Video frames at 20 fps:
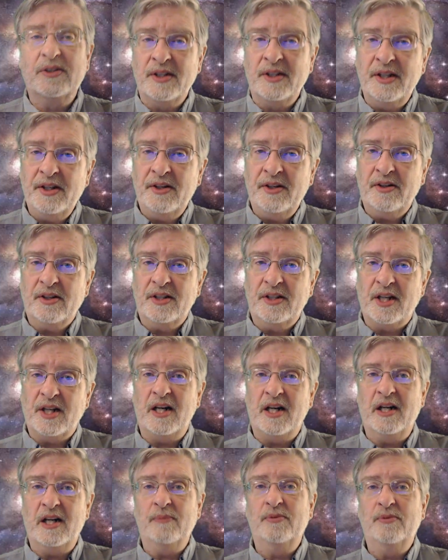linear
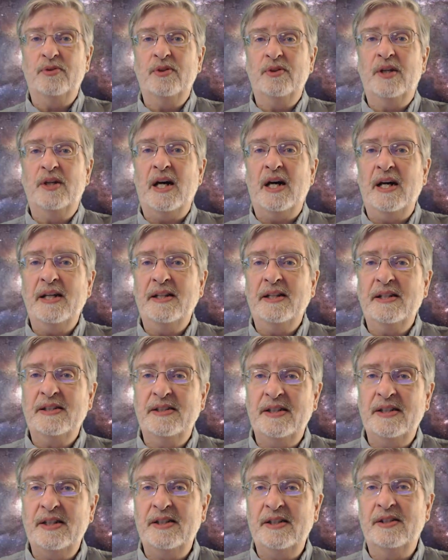time to guide the
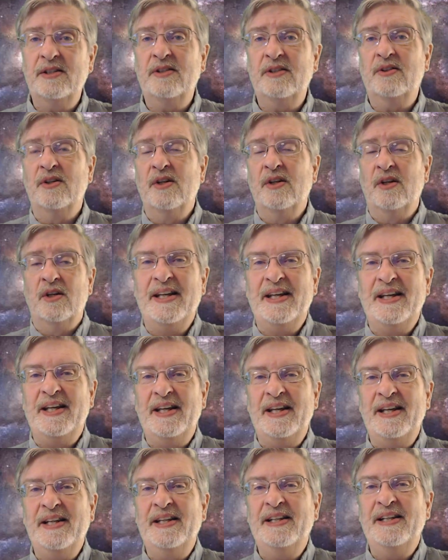seasons
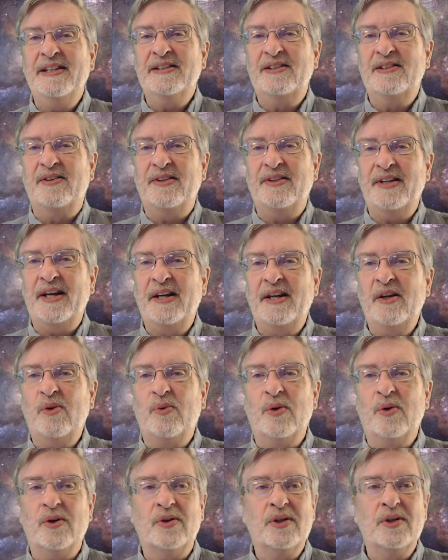in his created
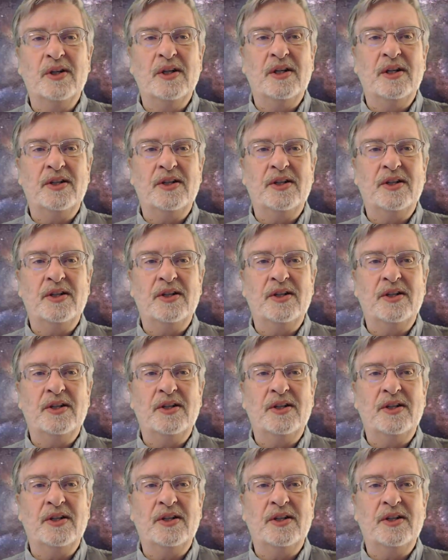world,